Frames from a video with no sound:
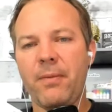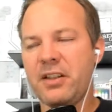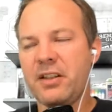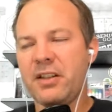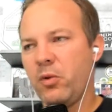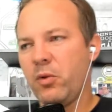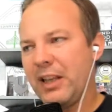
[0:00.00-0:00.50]

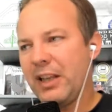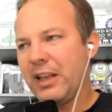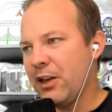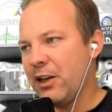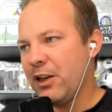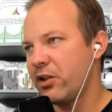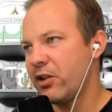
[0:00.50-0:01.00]
this is a really
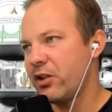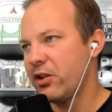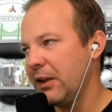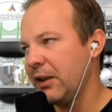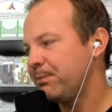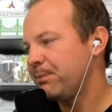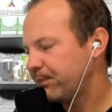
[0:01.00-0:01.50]

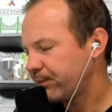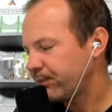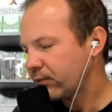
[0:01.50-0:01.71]
interesting